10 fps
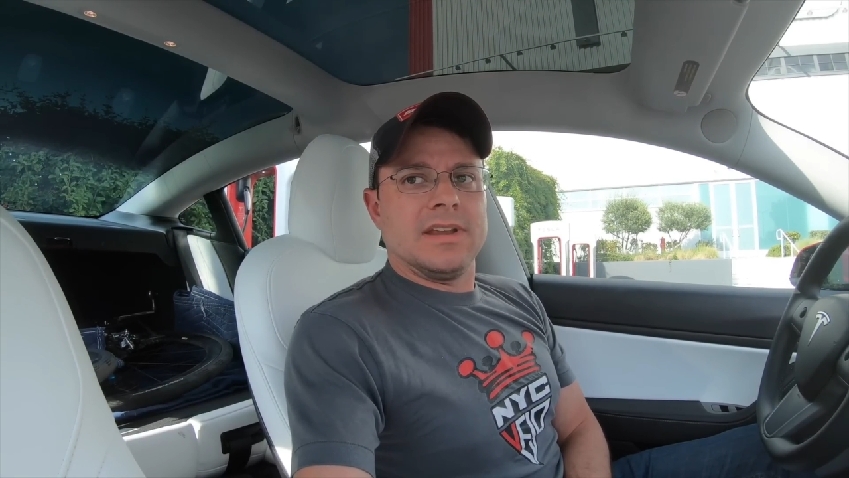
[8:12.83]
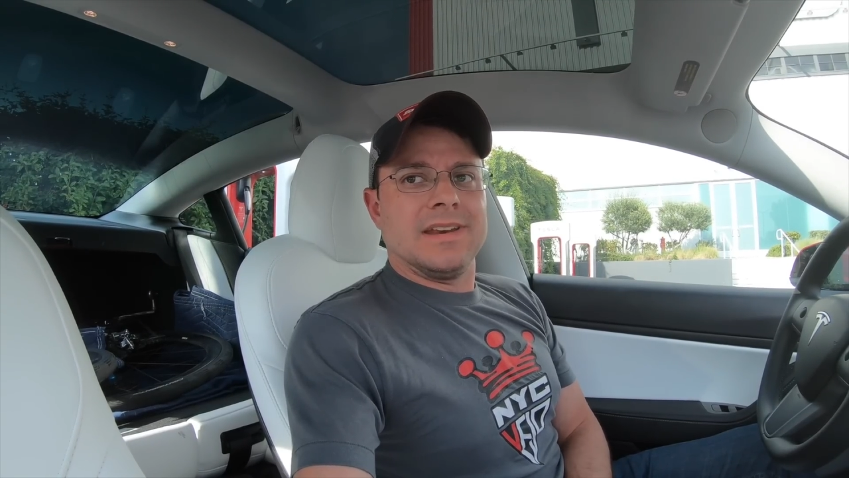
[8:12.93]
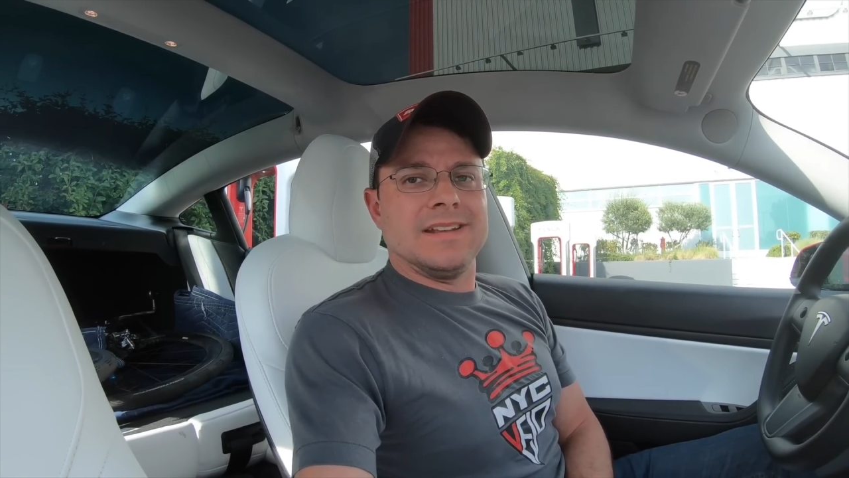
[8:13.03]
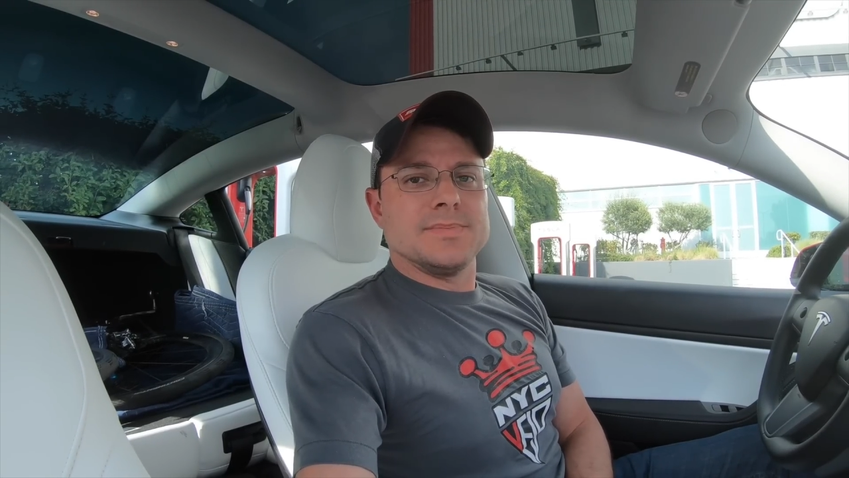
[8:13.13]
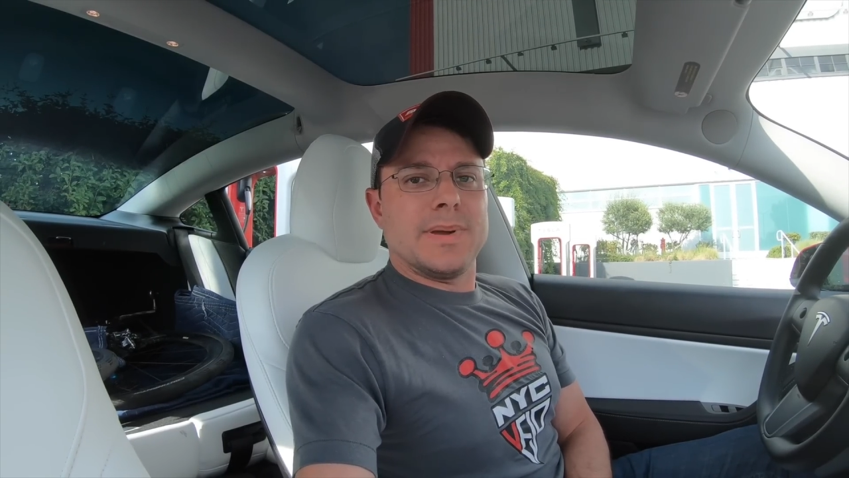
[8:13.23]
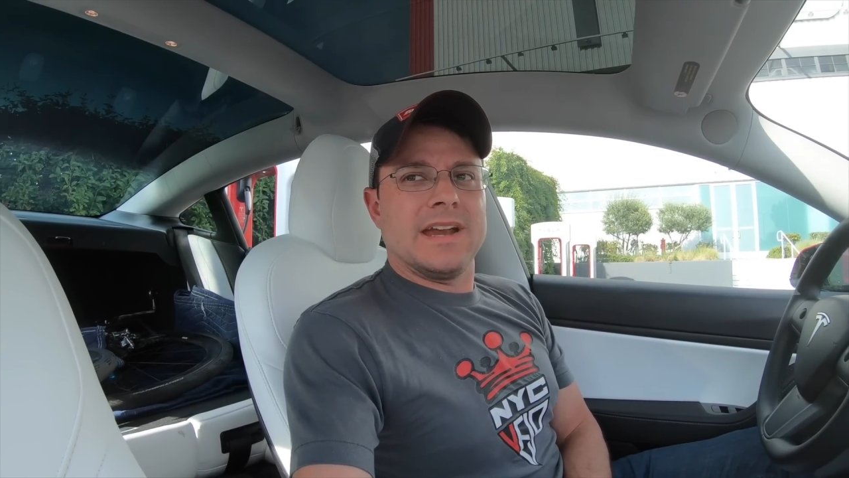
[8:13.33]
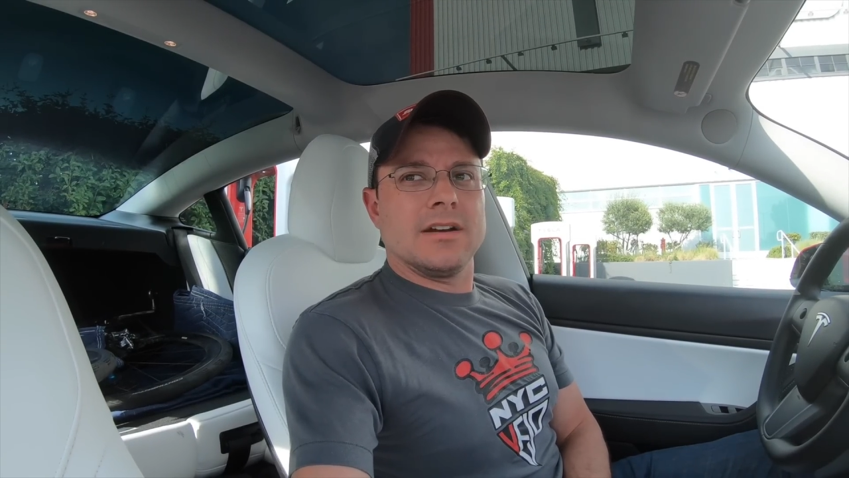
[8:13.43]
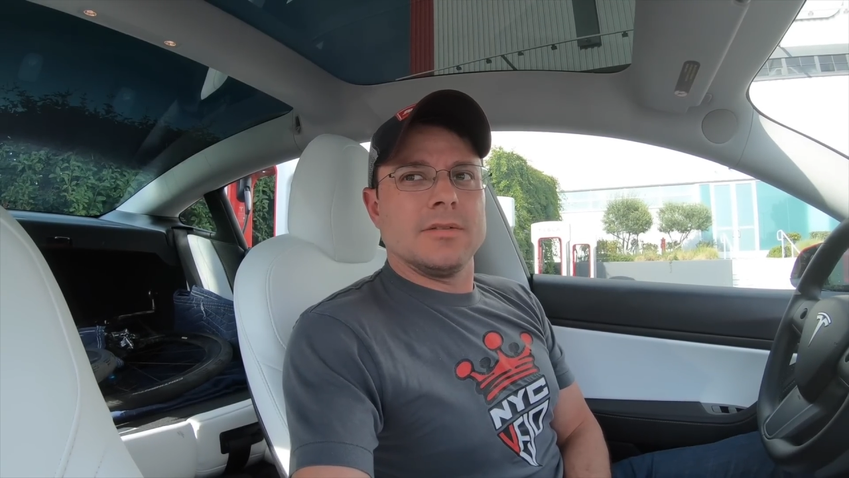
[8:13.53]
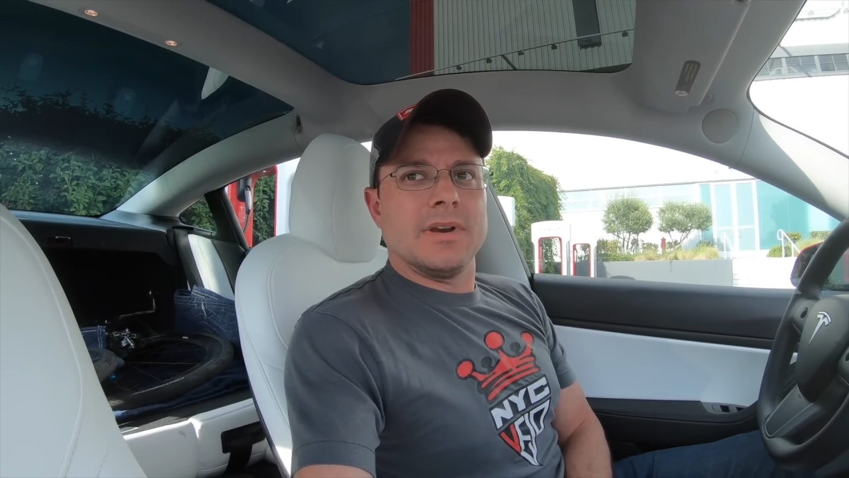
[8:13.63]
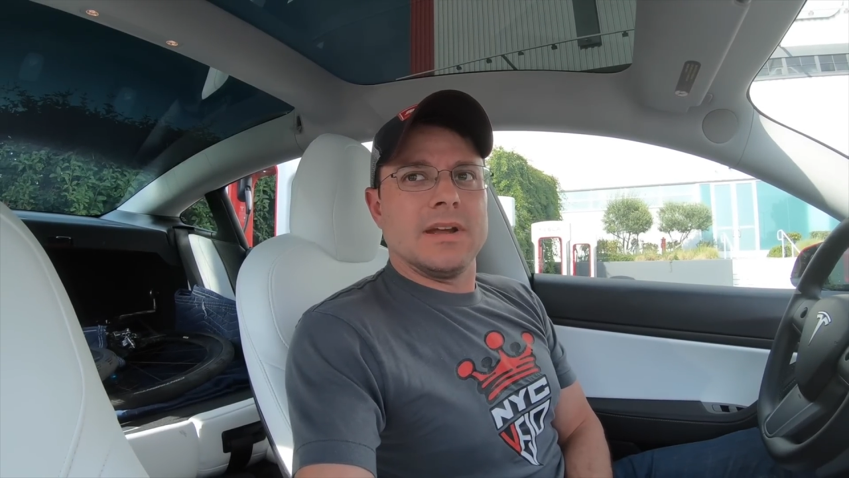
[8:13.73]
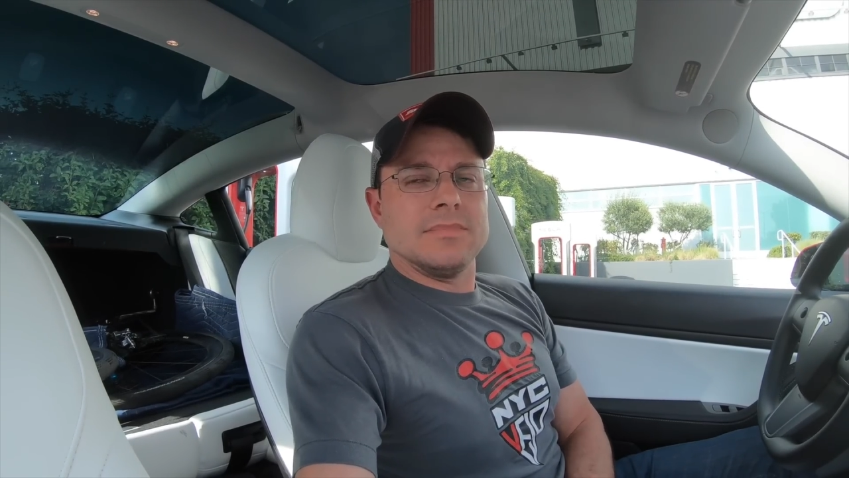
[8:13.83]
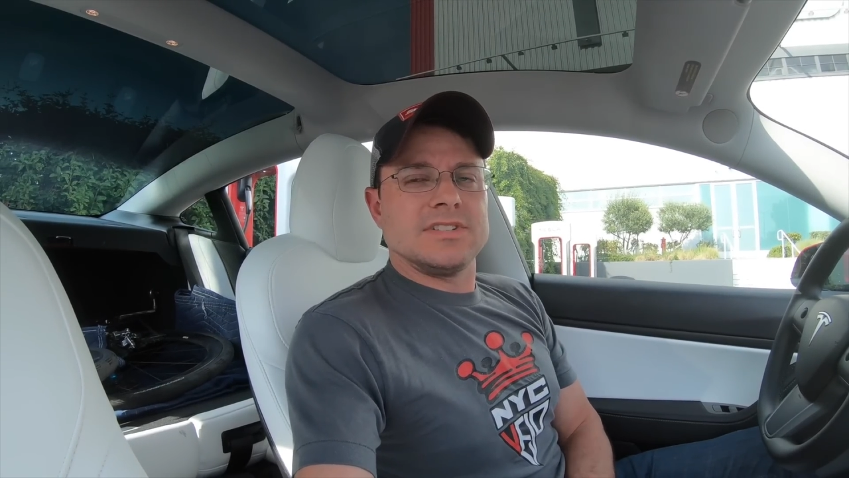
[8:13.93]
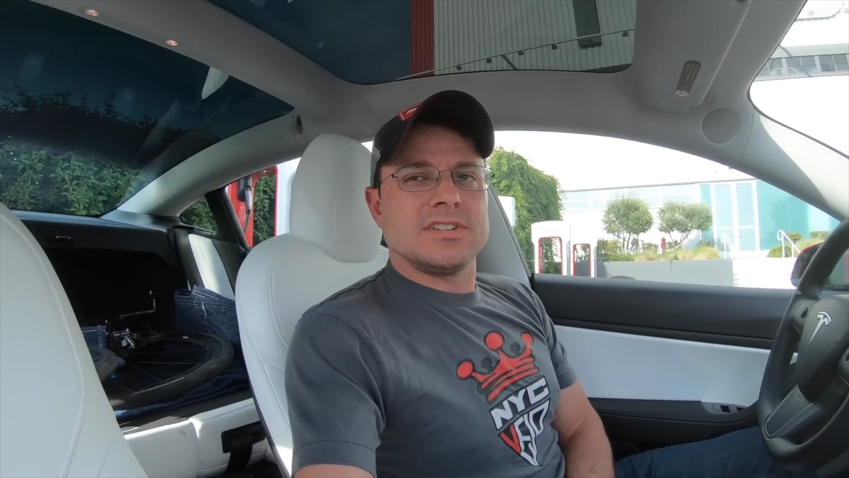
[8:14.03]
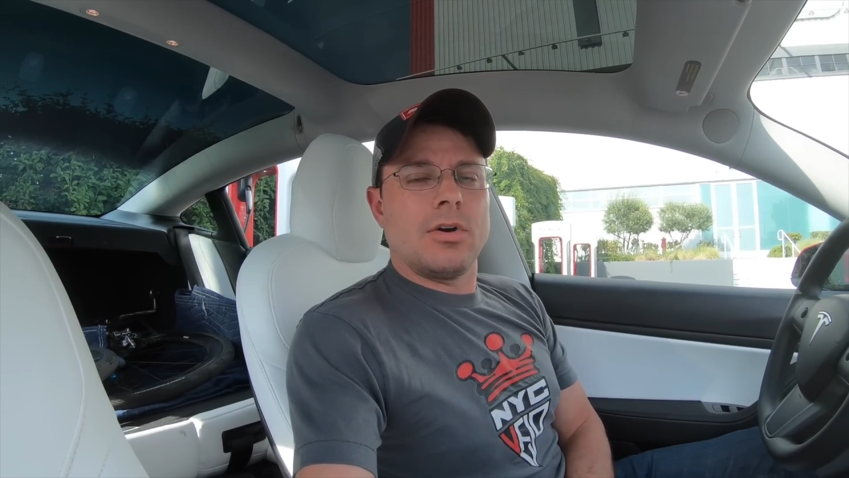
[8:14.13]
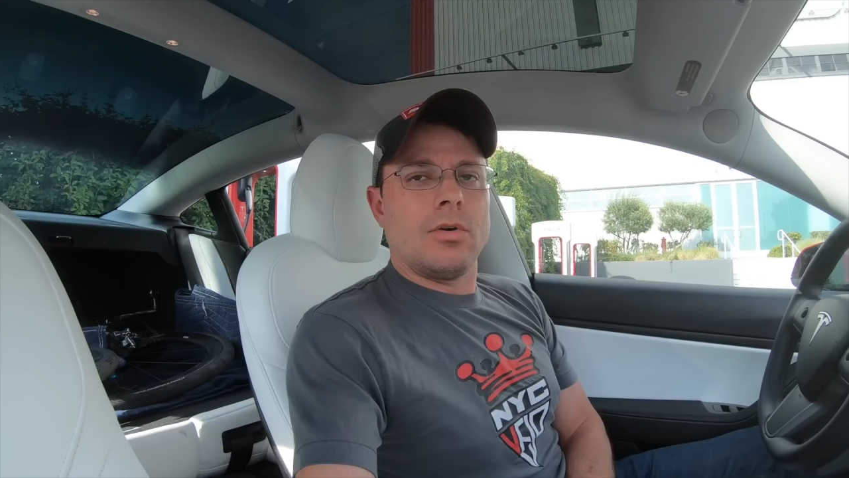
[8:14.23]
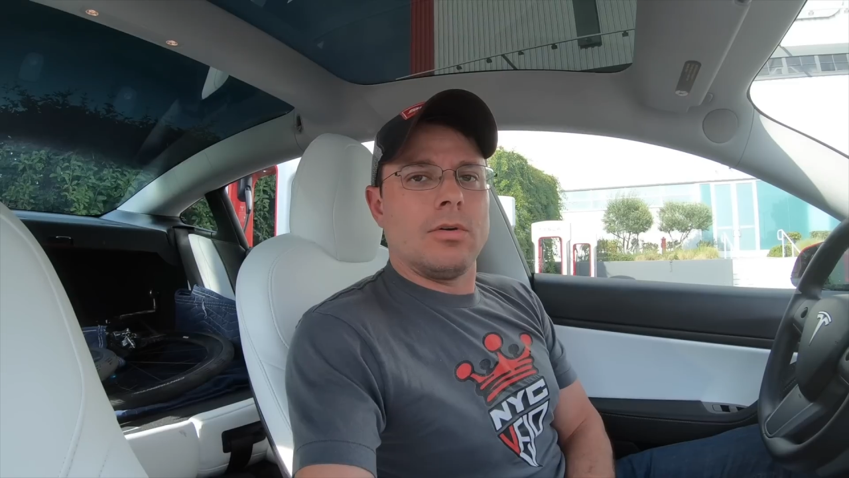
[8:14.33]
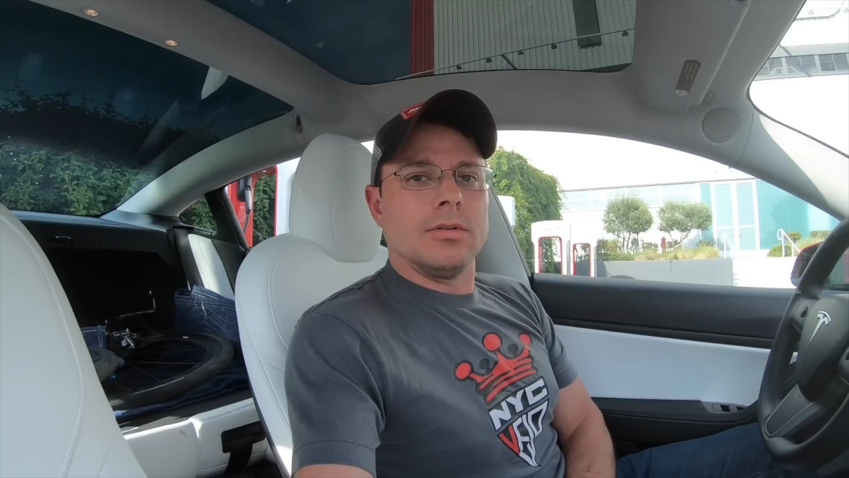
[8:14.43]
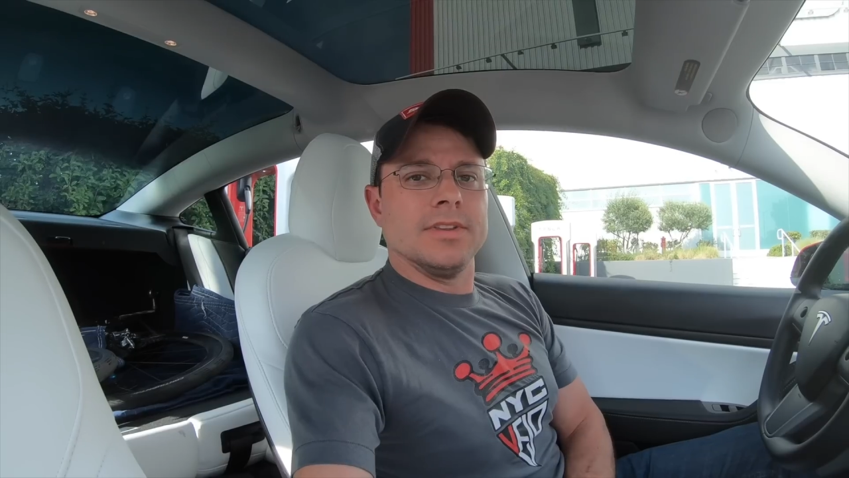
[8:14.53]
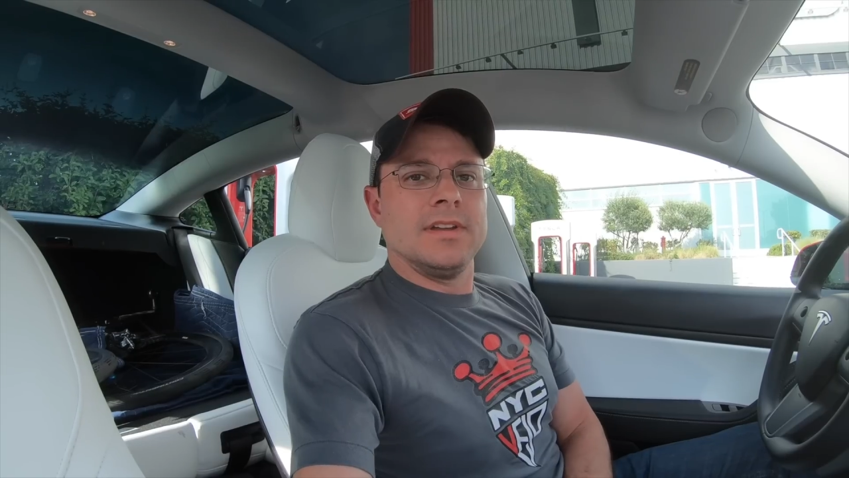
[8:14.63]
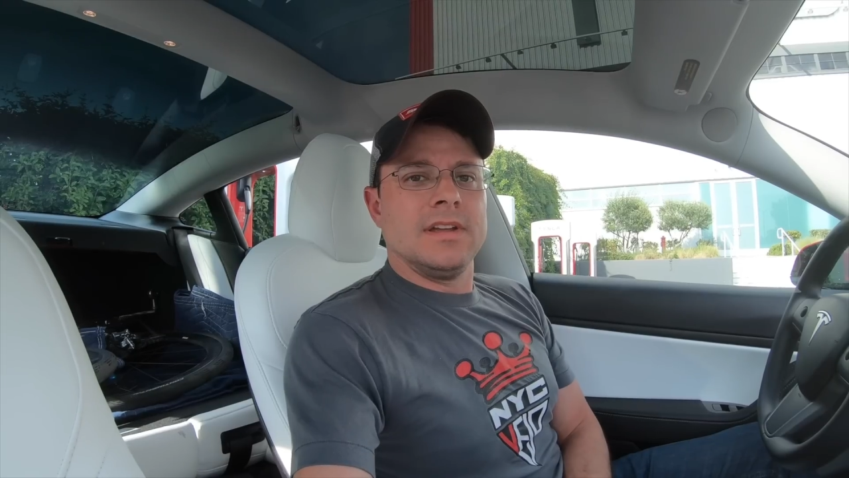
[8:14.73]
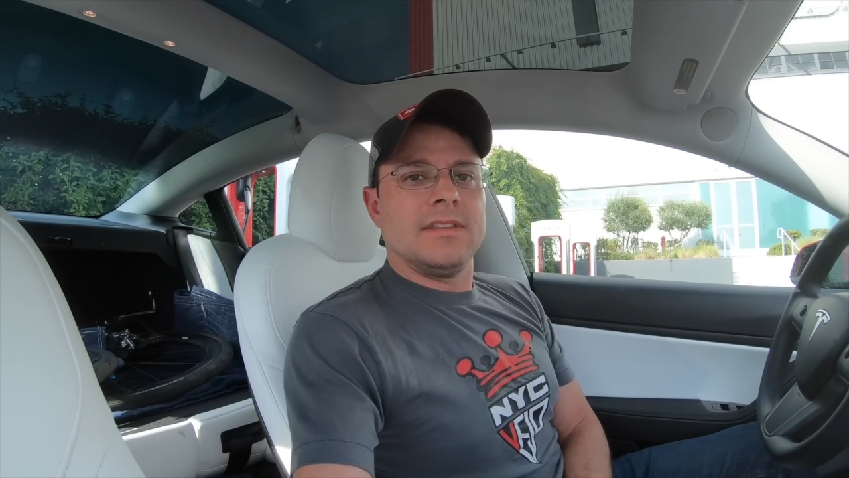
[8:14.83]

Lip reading: It is paired, but I'm told